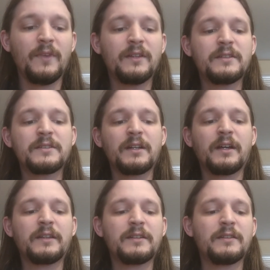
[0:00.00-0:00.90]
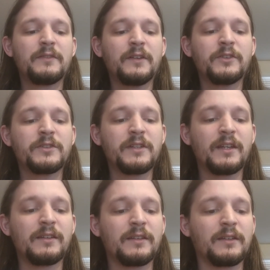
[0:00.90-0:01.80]
this idea of
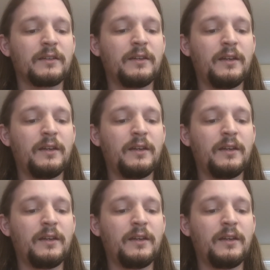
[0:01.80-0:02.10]
understanding.